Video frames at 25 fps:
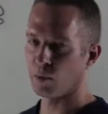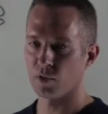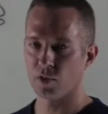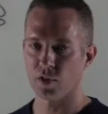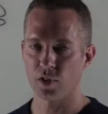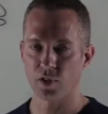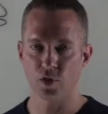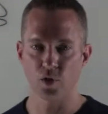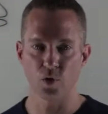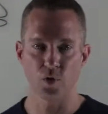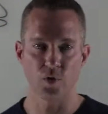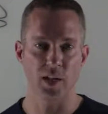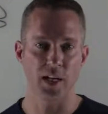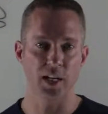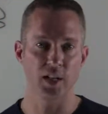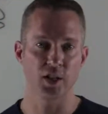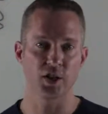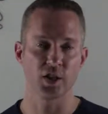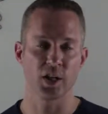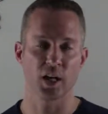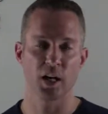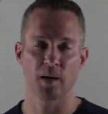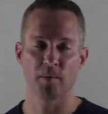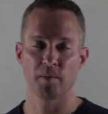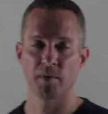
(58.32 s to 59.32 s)
to do that
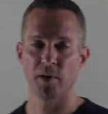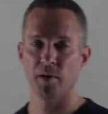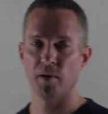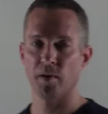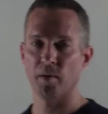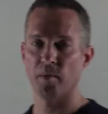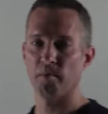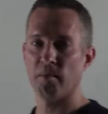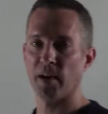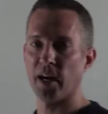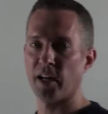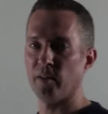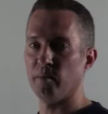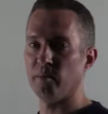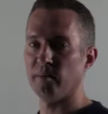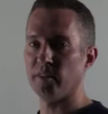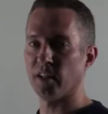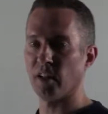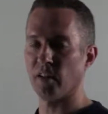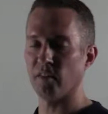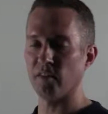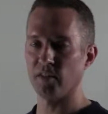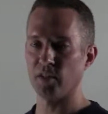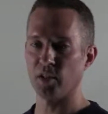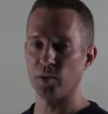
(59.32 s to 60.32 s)
job by
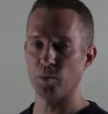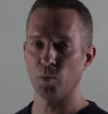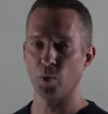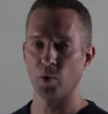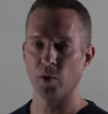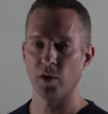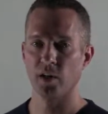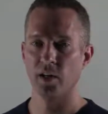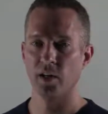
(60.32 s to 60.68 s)
themselves anymore.